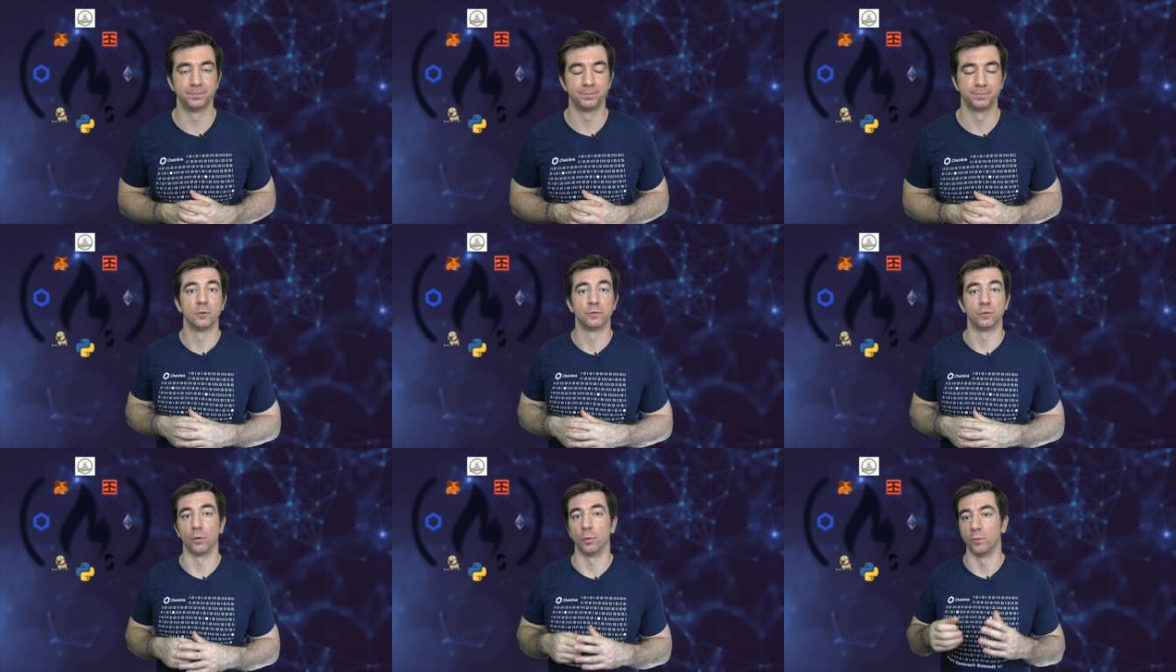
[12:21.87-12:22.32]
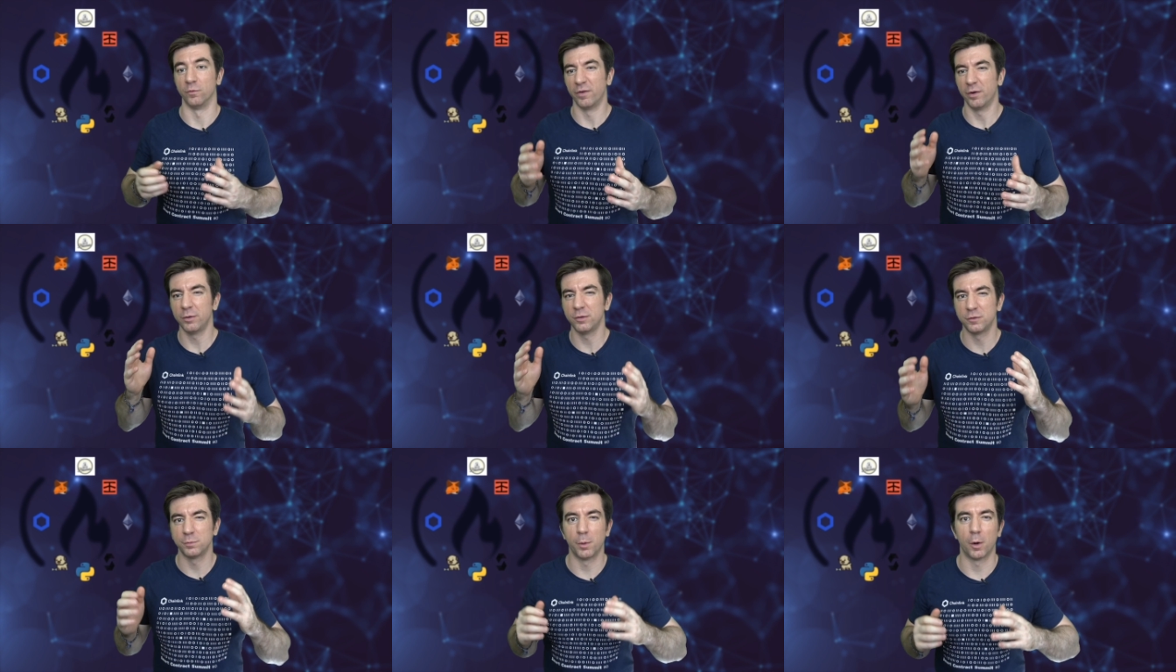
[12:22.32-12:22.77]
So
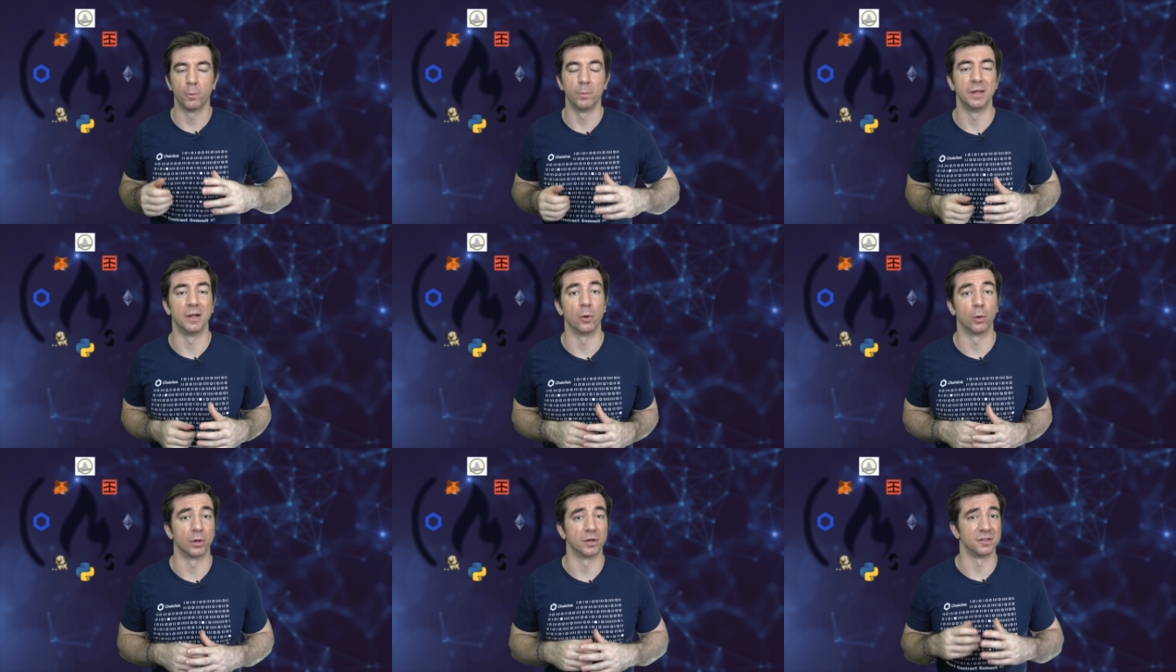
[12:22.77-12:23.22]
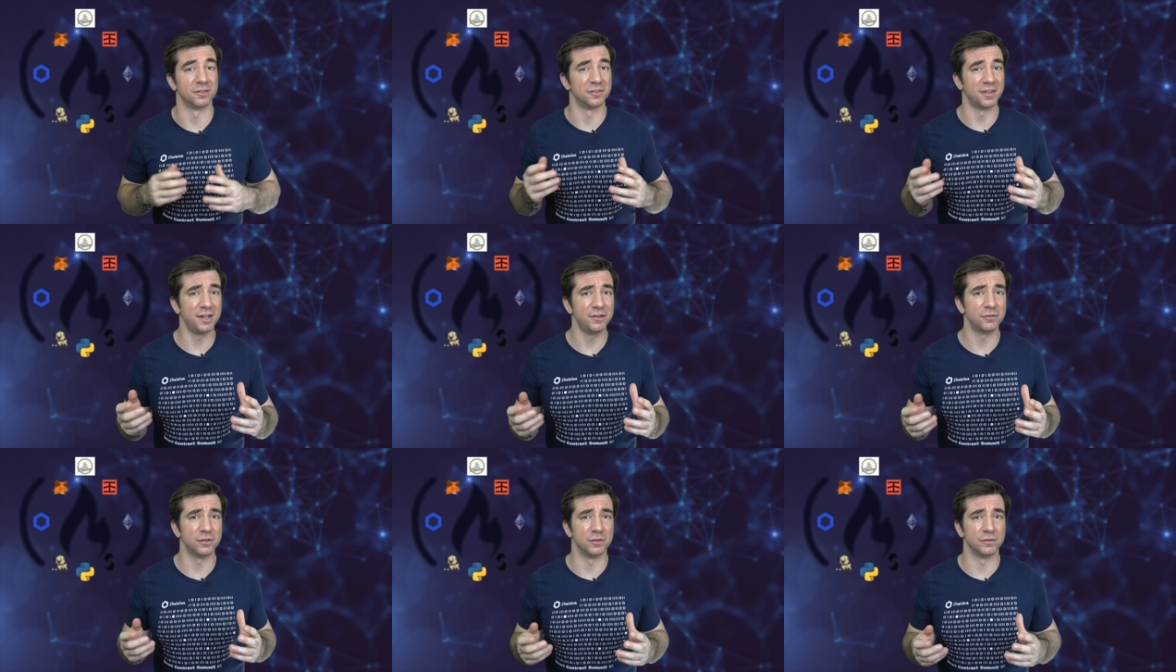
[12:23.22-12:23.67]
very small
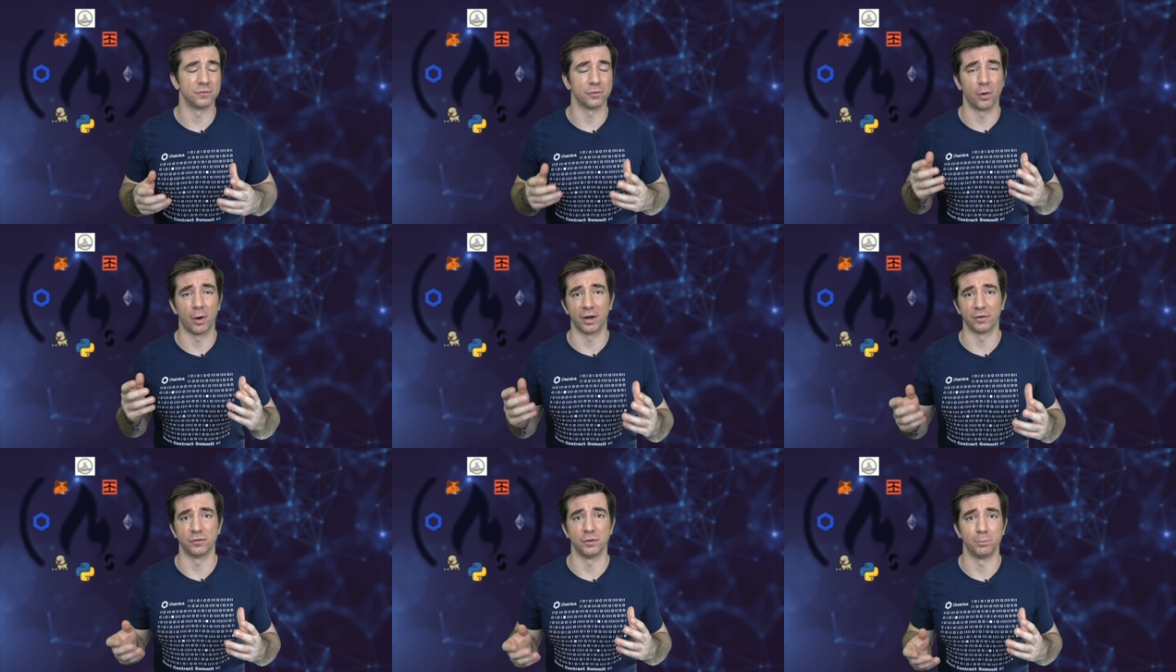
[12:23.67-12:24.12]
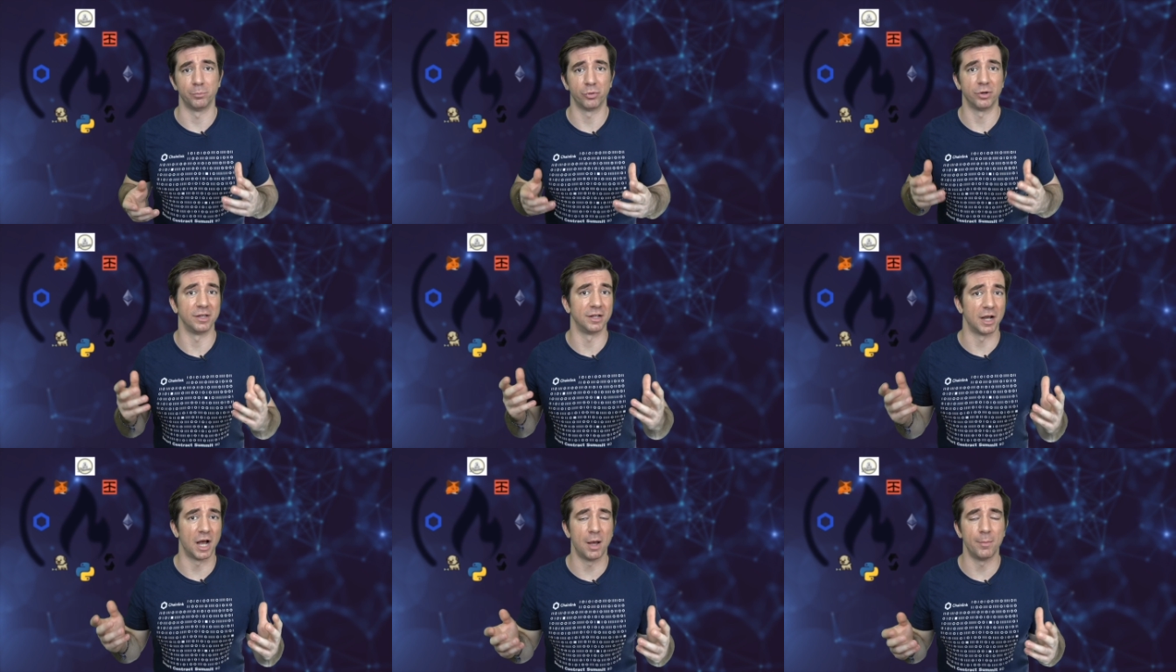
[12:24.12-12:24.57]
reorganizations are actually
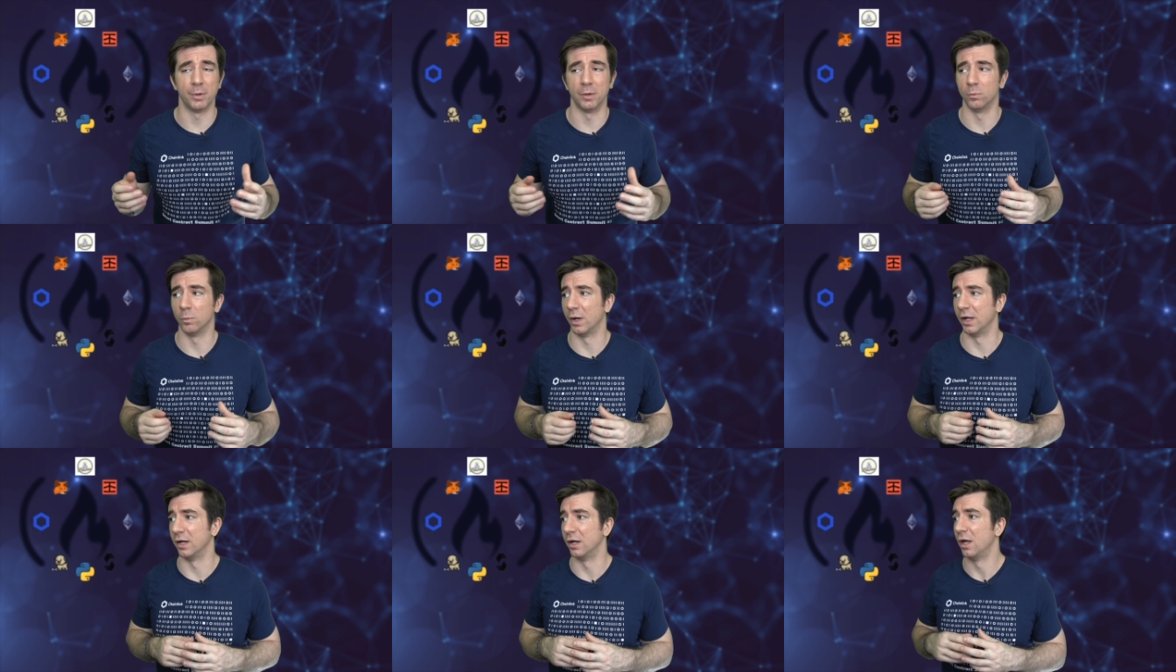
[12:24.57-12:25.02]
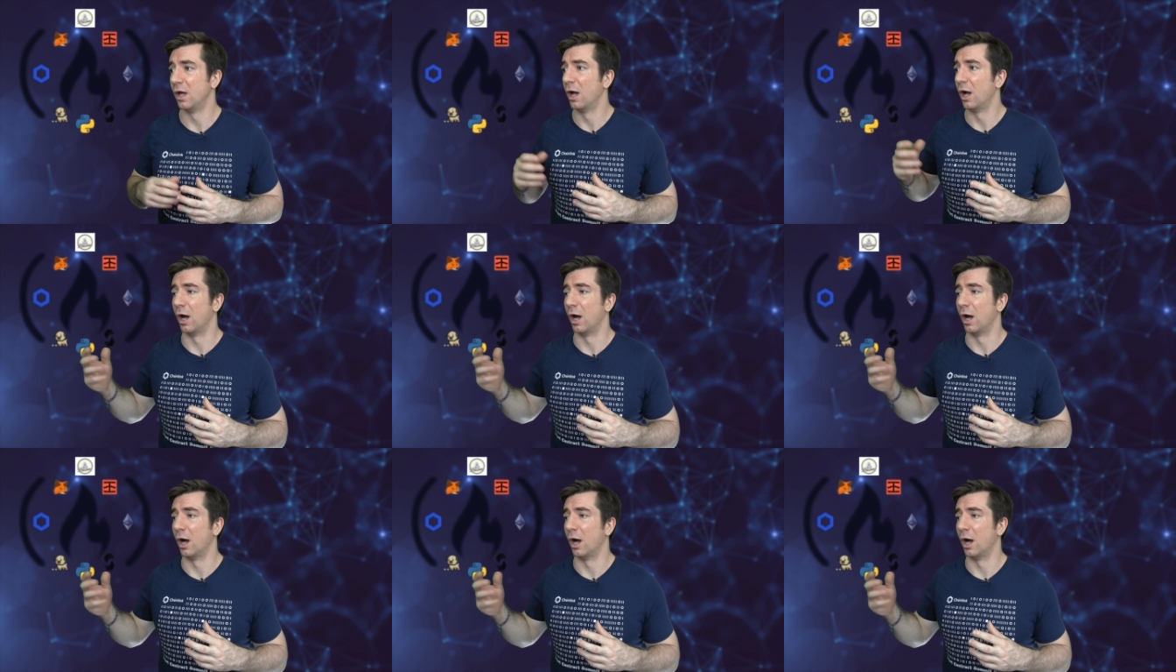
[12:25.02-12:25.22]
pretty common when